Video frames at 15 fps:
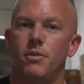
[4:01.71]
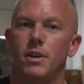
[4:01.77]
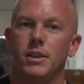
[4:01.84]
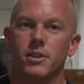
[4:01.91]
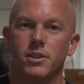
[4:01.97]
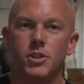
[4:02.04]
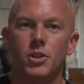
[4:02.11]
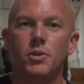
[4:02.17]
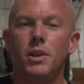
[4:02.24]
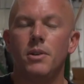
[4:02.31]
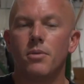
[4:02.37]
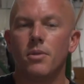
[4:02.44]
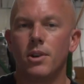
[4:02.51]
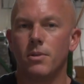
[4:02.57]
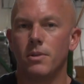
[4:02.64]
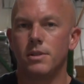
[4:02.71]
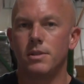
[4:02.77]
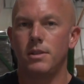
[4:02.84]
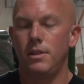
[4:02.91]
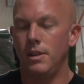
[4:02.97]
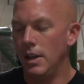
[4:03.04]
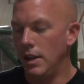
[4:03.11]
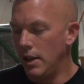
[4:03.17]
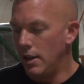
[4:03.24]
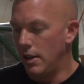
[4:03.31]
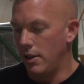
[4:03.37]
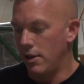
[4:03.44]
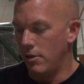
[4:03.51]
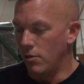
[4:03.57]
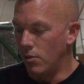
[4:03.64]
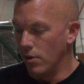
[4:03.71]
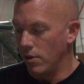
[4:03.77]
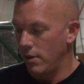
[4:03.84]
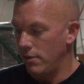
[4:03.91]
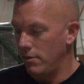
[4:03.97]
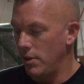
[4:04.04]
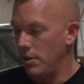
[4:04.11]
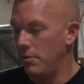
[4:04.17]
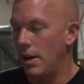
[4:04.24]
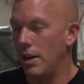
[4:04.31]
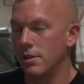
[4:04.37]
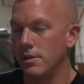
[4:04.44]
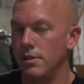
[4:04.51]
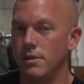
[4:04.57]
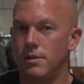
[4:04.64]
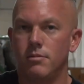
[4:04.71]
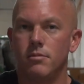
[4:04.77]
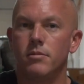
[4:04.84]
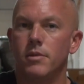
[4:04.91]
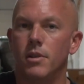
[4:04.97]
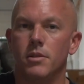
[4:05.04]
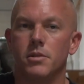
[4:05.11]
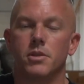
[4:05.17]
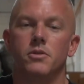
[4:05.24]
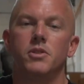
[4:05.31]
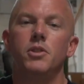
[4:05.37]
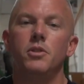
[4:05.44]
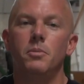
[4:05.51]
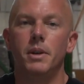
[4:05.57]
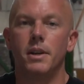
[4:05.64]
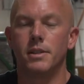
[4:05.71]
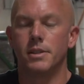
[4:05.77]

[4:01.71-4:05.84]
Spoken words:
like the tuning frequency, or the box is also too big.